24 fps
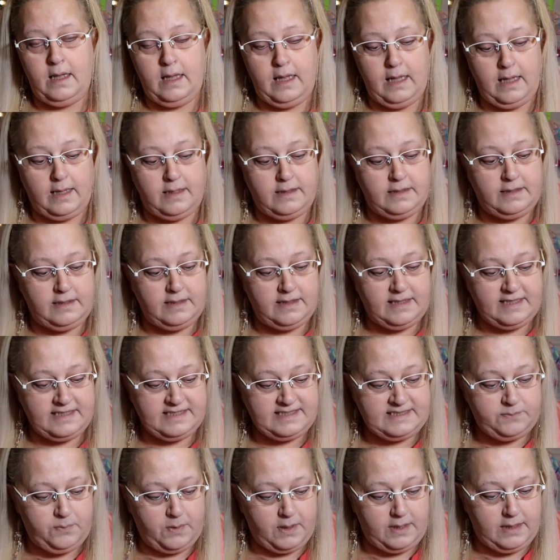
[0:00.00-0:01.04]
And
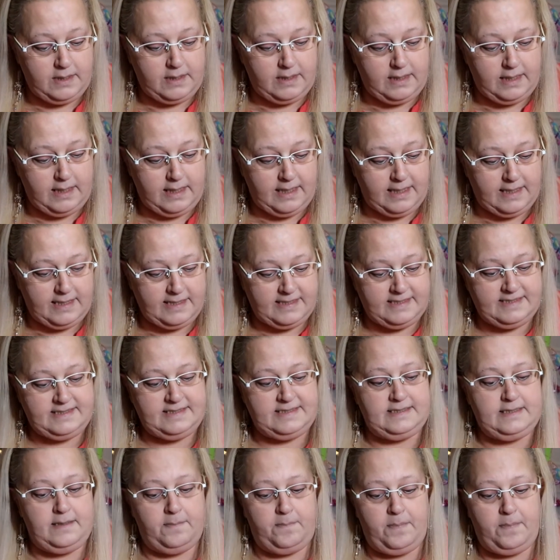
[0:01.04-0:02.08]
this one is the